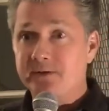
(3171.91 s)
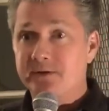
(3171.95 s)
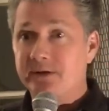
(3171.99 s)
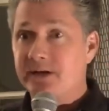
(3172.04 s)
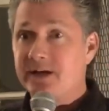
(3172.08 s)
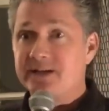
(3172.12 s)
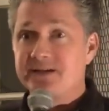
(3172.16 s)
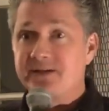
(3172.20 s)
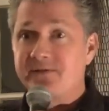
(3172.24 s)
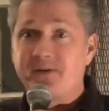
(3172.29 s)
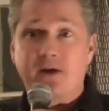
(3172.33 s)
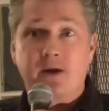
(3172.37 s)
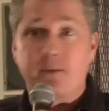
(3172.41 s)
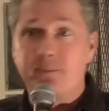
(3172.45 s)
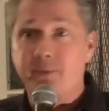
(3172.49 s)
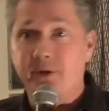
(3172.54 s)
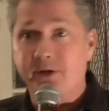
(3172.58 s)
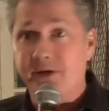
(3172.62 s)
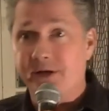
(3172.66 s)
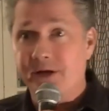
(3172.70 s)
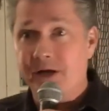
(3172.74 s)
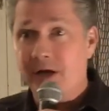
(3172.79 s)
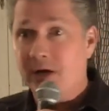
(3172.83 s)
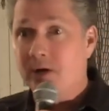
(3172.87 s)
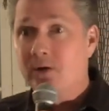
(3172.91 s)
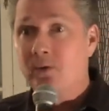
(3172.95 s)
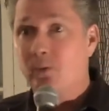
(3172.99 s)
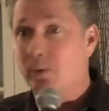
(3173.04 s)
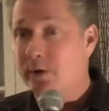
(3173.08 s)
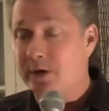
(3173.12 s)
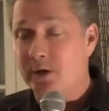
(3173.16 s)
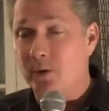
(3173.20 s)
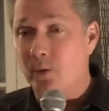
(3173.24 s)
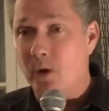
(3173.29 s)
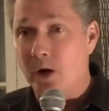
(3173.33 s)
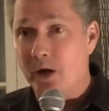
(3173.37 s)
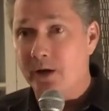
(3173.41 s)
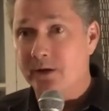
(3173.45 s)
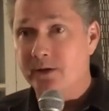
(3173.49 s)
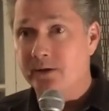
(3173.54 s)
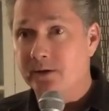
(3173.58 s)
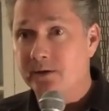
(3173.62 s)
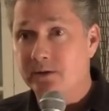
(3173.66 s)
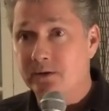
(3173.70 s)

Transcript: The guy's a fucking billionaire. What do you want?